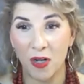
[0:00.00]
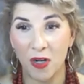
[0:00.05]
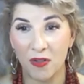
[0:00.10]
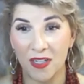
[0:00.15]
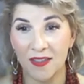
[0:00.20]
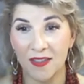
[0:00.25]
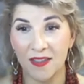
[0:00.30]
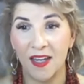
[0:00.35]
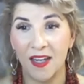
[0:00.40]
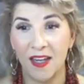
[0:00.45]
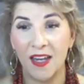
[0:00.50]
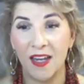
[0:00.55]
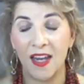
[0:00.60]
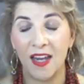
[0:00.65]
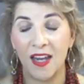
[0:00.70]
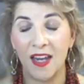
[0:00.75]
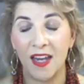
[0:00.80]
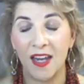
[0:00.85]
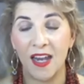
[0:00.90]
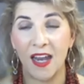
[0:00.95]
and that
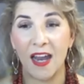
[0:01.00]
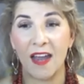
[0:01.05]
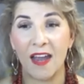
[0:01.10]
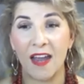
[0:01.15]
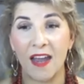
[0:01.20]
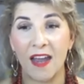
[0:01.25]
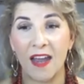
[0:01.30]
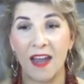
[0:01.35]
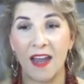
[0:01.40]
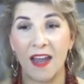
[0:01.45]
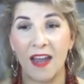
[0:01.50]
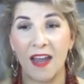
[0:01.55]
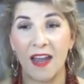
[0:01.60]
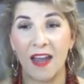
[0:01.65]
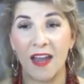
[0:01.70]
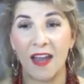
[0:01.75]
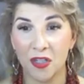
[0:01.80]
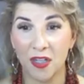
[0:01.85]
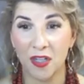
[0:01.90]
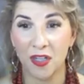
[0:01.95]
reflection of
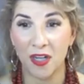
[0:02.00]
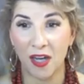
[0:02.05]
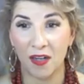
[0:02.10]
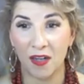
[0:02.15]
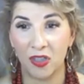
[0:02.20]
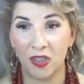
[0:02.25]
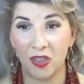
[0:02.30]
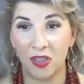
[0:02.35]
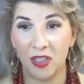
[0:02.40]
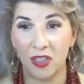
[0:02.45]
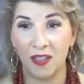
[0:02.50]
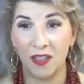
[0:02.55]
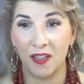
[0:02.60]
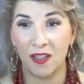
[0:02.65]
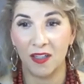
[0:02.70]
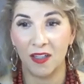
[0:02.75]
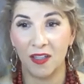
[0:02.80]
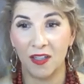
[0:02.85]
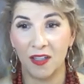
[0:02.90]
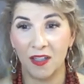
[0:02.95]
what do I
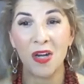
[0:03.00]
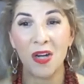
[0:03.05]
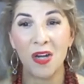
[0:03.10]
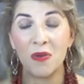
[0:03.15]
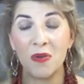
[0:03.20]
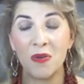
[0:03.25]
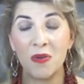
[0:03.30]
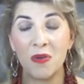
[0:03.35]
love?